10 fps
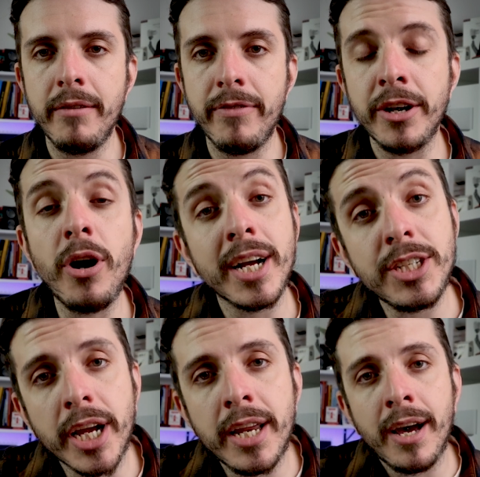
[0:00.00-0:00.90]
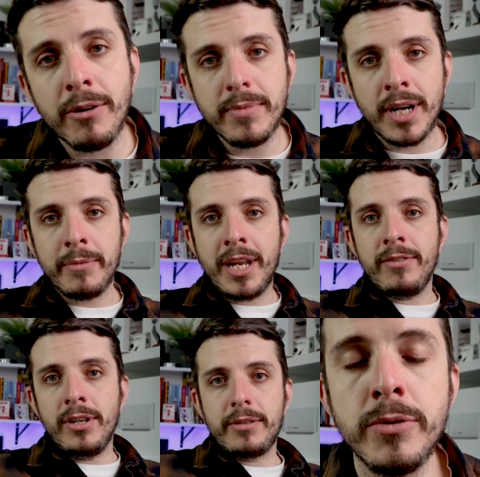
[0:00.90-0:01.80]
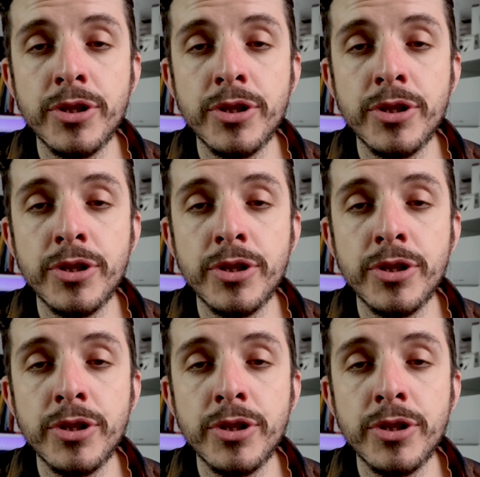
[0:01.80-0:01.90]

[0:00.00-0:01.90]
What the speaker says: In fact, no, I can check it now. Let me have a look.